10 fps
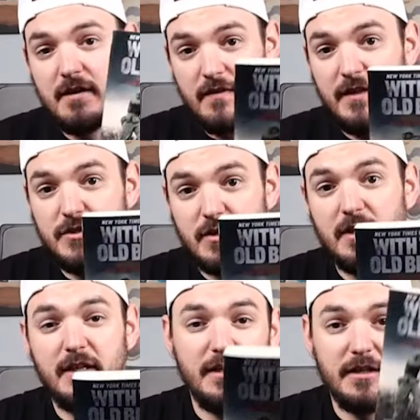This right
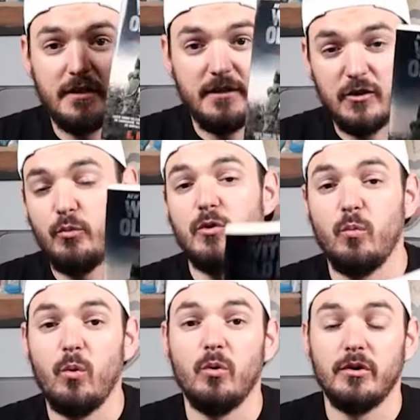here is what
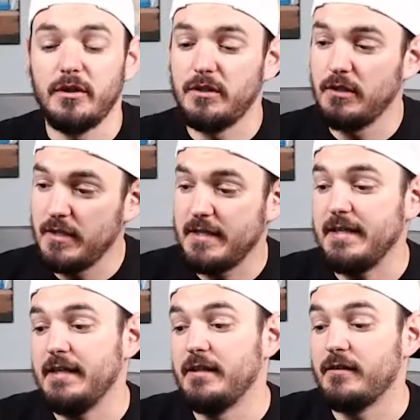war
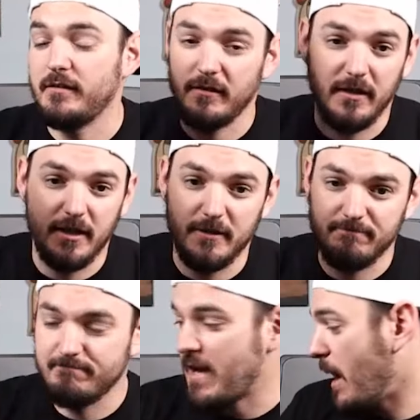is. Um,
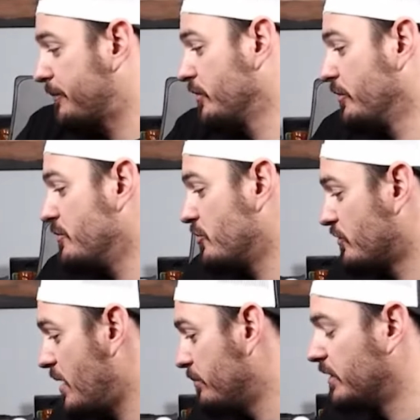absolute
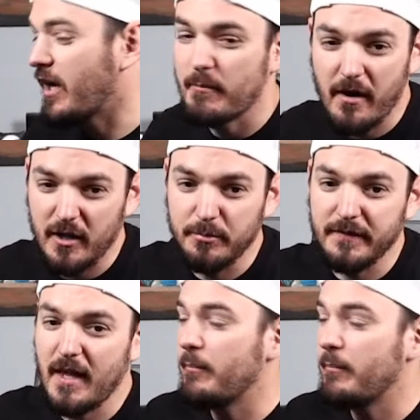great book. I'm not going to put that